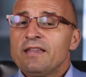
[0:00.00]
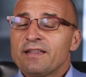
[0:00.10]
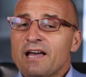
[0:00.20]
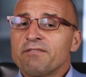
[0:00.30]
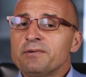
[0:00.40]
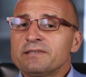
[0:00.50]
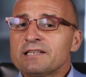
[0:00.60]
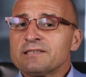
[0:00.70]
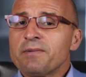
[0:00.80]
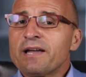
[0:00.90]
the government
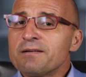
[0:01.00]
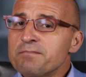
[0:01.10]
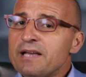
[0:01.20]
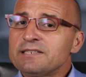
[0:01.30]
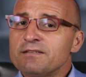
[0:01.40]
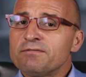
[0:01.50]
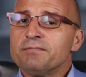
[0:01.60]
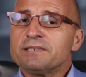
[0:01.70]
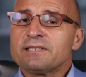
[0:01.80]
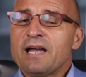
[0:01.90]
doesn't make a massive
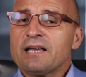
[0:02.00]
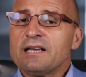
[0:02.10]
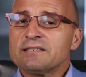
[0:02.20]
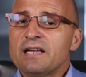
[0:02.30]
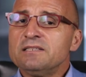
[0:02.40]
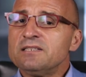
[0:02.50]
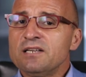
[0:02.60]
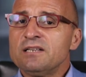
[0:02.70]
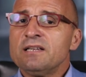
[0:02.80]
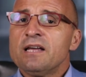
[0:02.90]
mistake as they
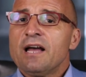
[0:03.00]
did